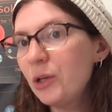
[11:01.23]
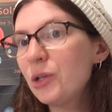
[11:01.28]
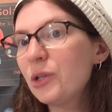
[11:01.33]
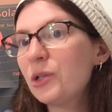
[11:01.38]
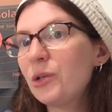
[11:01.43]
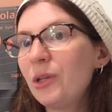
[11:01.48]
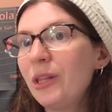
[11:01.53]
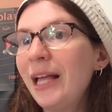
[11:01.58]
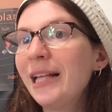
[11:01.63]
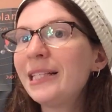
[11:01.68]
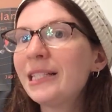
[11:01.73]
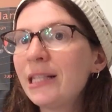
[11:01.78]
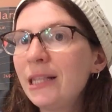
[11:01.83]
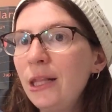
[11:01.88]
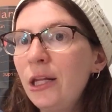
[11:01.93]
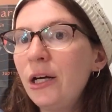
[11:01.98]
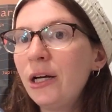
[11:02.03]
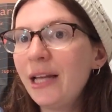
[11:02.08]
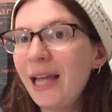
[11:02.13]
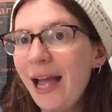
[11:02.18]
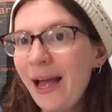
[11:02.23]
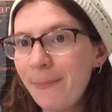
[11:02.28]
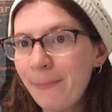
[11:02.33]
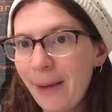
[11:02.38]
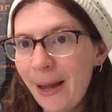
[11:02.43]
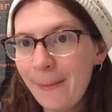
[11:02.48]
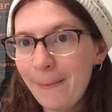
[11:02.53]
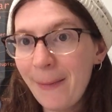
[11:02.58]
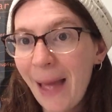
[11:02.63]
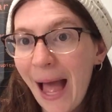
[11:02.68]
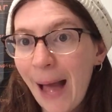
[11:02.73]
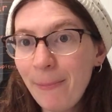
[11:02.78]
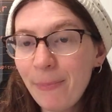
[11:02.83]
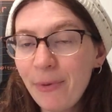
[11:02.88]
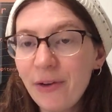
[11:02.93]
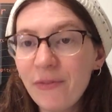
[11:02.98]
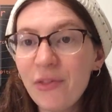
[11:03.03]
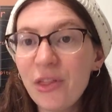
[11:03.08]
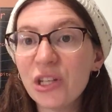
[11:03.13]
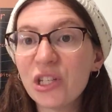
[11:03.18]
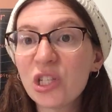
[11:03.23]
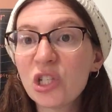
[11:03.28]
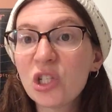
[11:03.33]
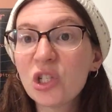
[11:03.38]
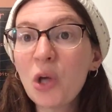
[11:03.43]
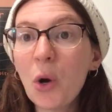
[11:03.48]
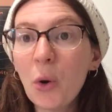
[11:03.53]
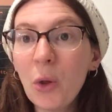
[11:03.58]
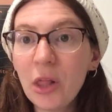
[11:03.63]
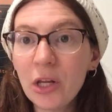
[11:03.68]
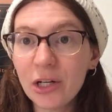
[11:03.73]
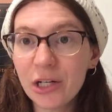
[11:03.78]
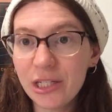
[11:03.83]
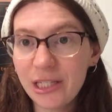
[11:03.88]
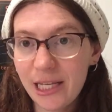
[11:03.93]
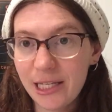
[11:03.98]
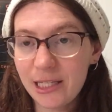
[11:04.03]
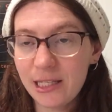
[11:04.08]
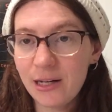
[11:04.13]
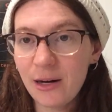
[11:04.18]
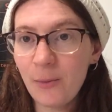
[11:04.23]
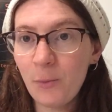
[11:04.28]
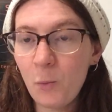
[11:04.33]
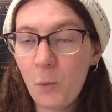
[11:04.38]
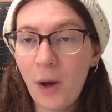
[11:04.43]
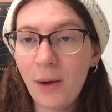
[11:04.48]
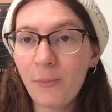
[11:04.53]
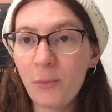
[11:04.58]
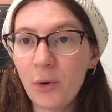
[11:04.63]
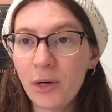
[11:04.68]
So let's look at my map of the solar system one